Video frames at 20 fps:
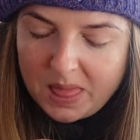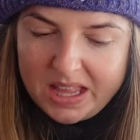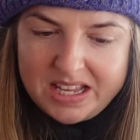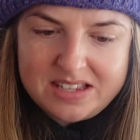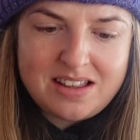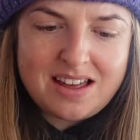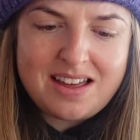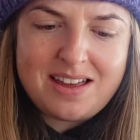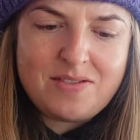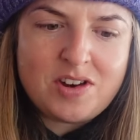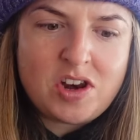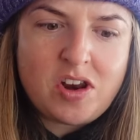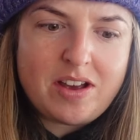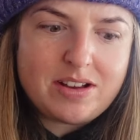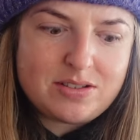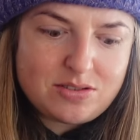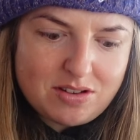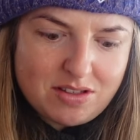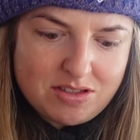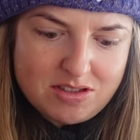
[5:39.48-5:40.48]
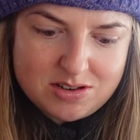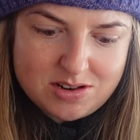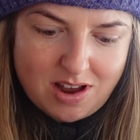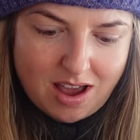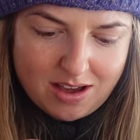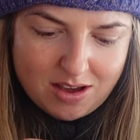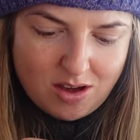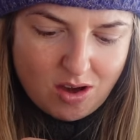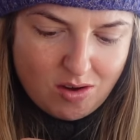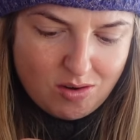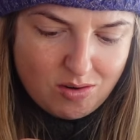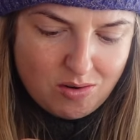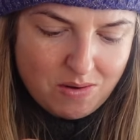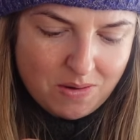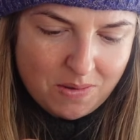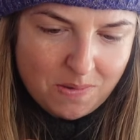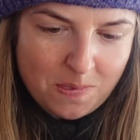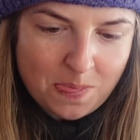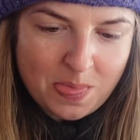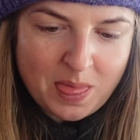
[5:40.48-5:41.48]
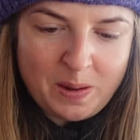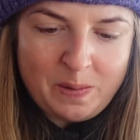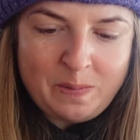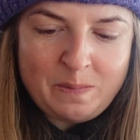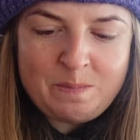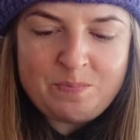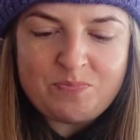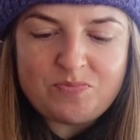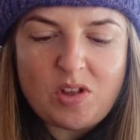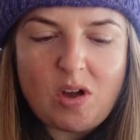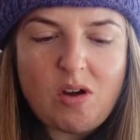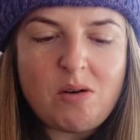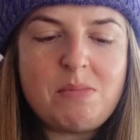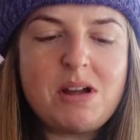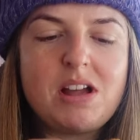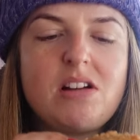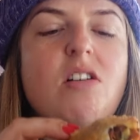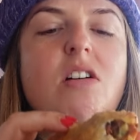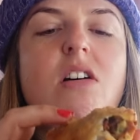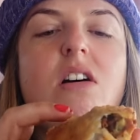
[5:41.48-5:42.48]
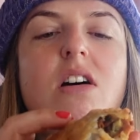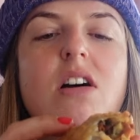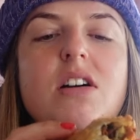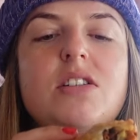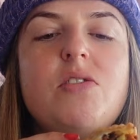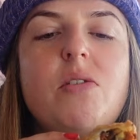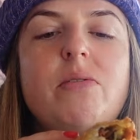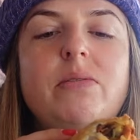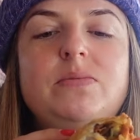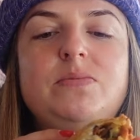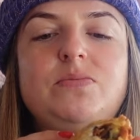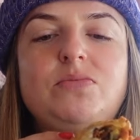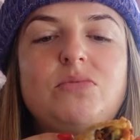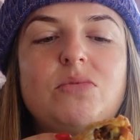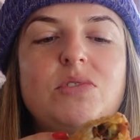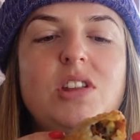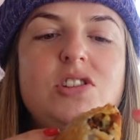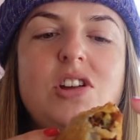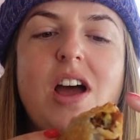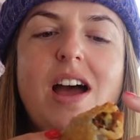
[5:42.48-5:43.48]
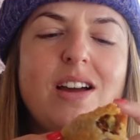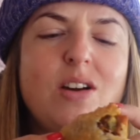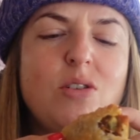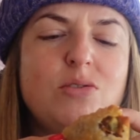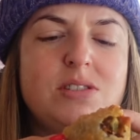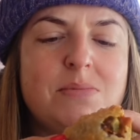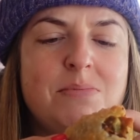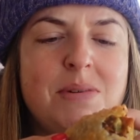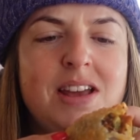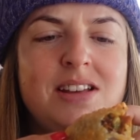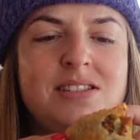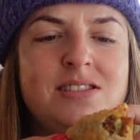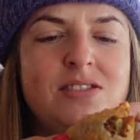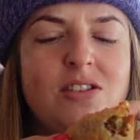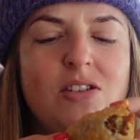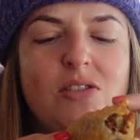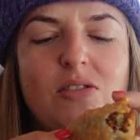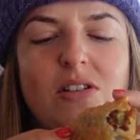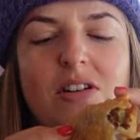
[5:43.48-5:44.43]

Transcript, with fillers: Is that even nicer than the taco? I know. Oh my god. The taco is amazing though.